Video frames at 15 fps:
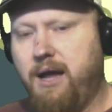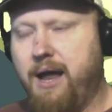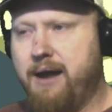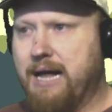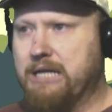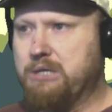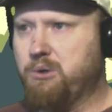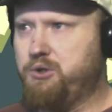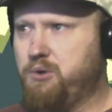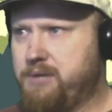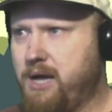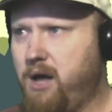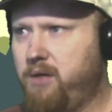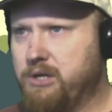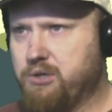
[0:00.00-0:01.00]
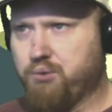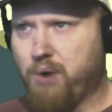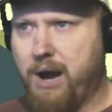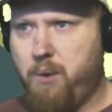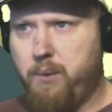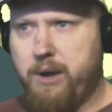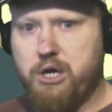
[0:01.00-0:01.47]
And that's what you tell these
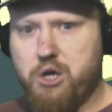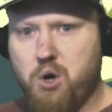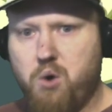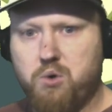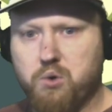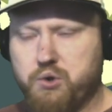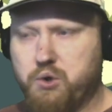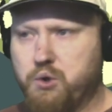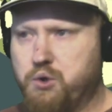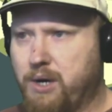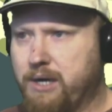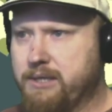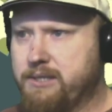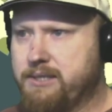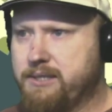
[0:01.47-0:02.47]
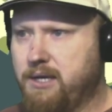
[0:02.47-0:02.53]
right-wing yokels who try to